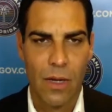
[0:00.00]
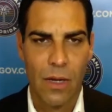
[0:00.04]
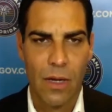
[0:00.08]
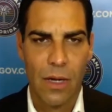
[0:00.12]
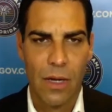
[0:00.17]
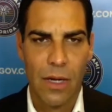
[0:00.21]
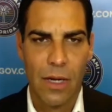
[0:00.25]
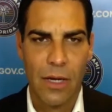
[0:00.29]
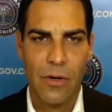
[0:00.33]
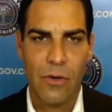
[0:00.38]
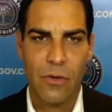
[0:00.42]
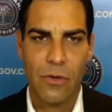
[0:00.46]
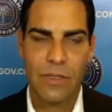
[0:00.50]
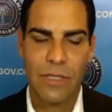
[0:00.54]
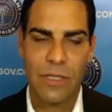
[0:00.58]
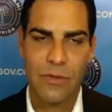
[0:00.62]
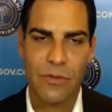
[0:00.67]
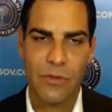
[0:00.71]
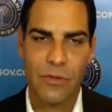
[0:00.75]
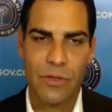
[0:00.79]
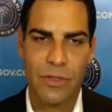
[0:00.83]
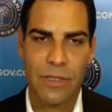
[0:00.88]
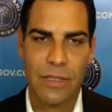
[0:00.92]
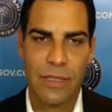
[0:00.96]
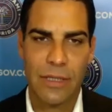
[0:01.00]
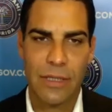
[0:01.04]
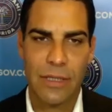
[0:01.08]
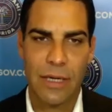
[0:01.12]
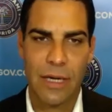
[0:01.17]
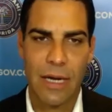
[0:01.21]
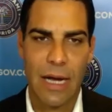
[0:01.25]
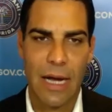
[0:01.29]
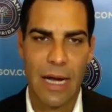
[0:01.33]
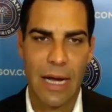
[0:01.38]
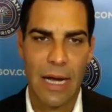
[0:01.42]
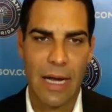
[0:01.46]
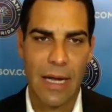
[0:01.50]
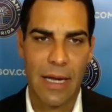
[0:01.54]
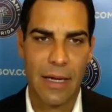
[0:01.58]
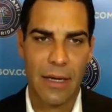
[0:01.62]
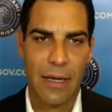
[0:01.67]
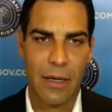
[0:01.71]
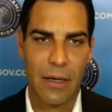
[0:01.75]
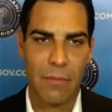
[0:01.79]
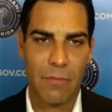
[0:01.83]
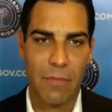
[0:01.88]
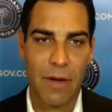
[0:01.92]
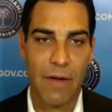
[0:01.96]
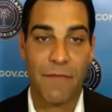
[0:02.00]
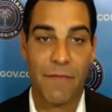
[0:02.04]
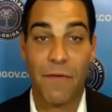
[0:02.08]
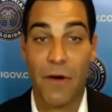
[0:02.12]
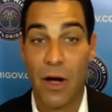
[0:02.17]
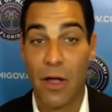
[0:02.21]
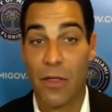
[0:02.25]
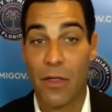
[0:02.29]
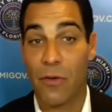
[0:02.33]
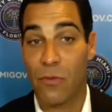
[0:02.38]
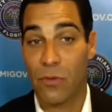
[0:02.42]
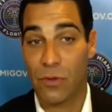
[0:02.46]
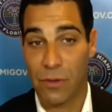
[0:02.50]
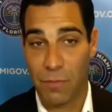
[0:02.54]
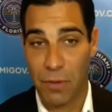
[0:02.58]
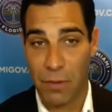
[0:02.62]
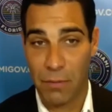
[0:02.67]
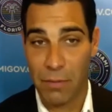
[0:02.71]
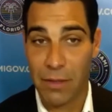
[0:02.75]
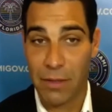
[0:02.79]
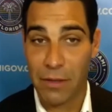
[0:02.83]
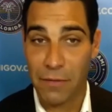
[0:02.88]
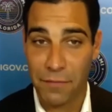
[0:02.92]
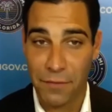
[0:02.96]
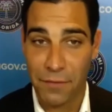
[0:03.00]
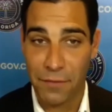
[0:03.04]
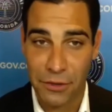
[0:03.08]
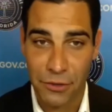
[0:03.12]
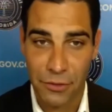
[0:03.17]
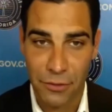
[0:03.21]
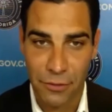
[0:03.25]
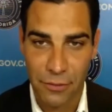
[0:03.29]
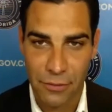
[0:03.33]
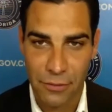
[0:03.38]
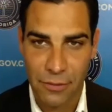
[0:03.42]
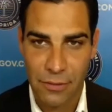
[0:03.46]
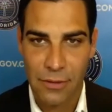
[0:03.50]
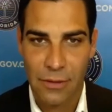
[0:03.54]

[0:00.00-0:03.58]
You know, it's interesting. My father was a public official.